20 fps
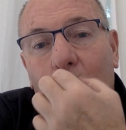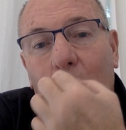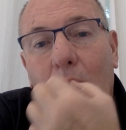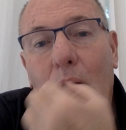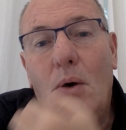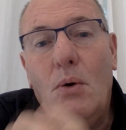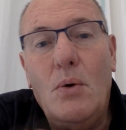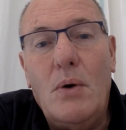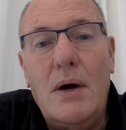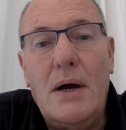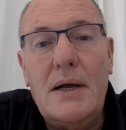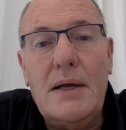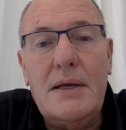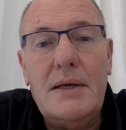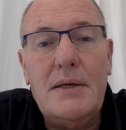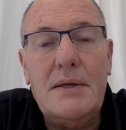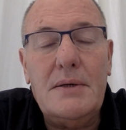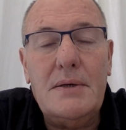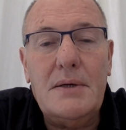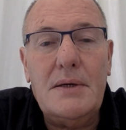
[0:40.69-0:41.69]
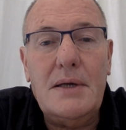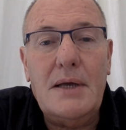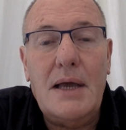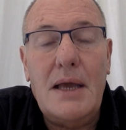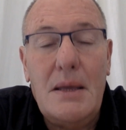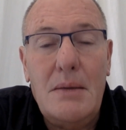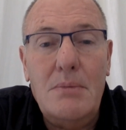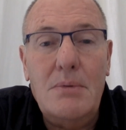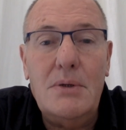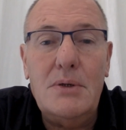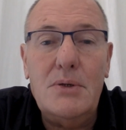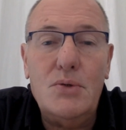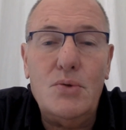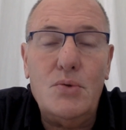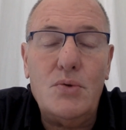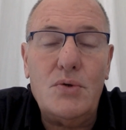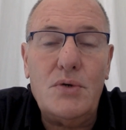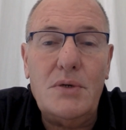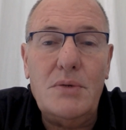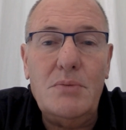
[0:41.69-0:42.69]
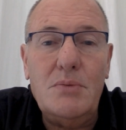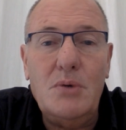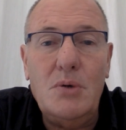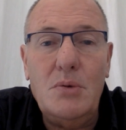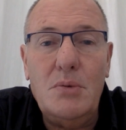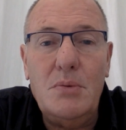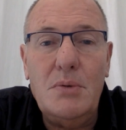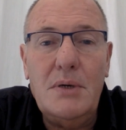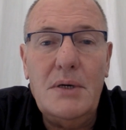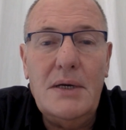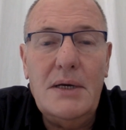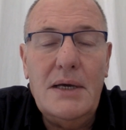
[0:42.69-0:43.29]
how I able to remove